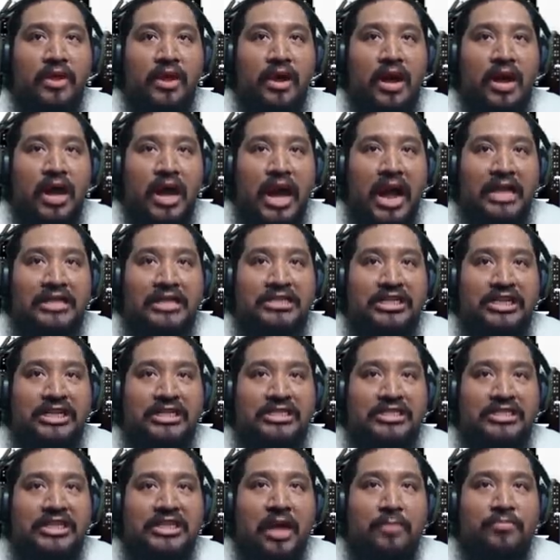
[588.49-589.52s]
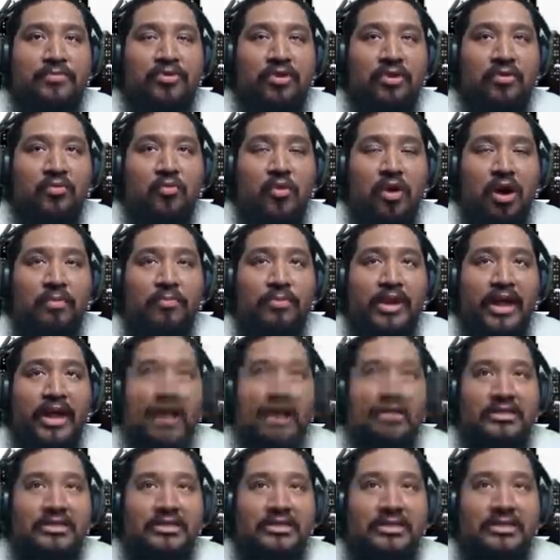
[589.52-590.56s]
I just kept doing wall
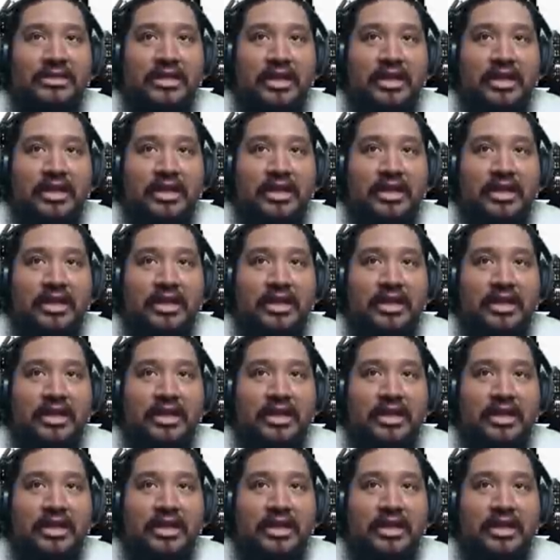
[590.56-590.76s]
plants.